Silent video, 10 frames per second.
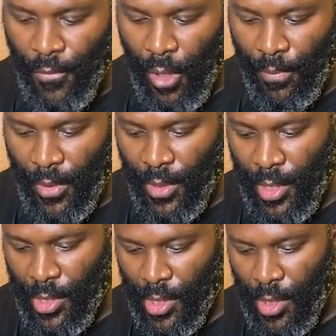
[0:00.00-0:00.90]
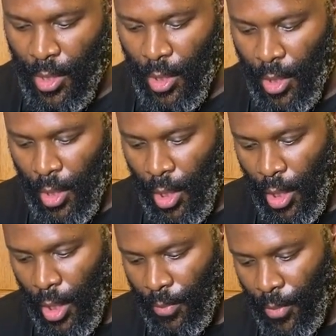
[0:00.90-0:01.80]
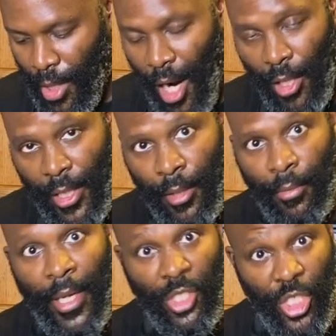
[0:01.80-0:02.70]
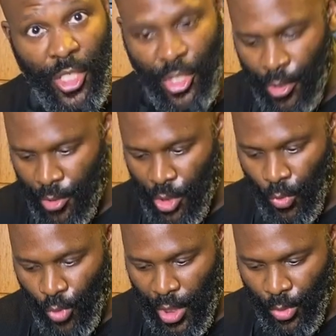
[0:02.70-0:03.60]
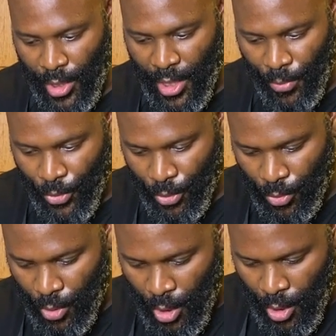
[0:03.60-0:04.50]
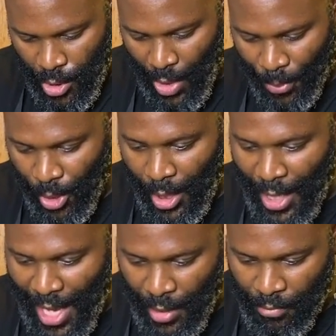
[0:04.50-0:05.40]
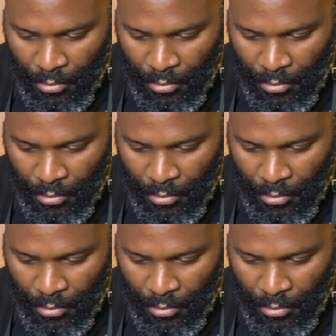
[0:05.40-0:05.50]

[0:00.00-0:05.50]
from this garlic and ginger to really come through. So I put a lot,